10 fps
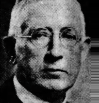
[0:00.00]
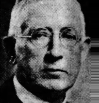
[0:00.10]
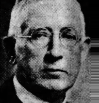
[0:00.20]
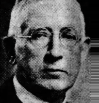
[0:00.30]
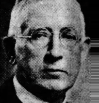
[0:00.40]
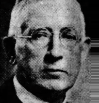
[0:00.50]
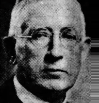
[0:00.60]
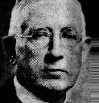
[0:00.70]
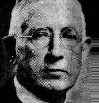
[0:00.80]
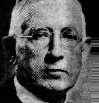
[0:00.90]

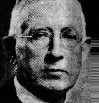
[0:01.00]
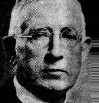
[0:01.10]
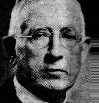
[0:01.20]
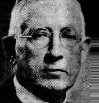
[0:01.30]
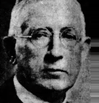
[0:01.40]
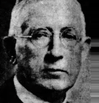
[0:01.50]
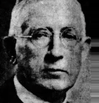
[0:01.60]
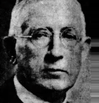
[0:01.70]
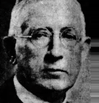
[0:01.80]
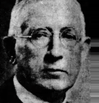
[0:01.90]

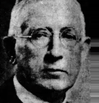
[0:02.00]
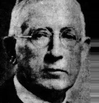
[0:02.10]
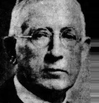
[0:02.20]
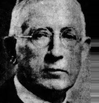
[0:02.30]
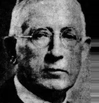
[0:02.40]
(silent)